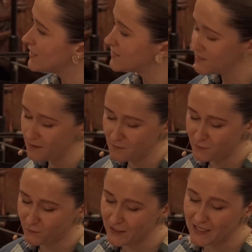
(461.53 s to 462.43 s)
slipped
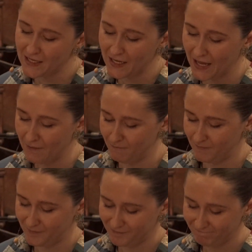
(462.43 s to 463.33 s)
free again.
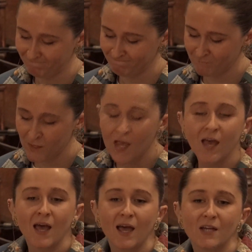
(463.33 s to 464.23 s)

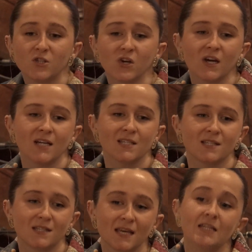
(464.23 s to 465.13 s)
It took us
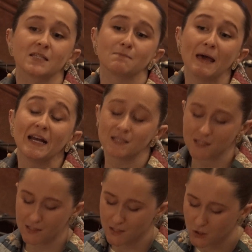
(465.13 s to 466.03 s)
6
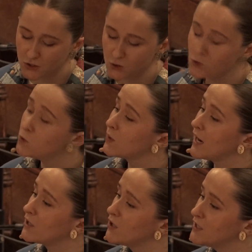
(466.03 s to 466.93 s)
minutes to do what
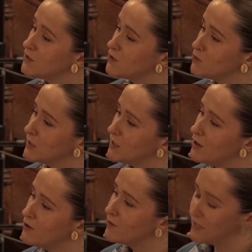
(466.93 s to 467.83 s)
I couldn't do
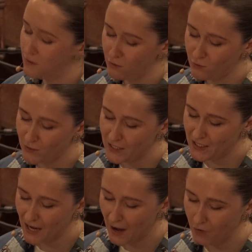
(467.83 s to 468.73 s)
alone in
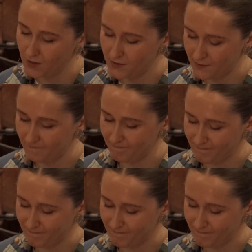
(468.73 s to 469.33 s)
3 hours.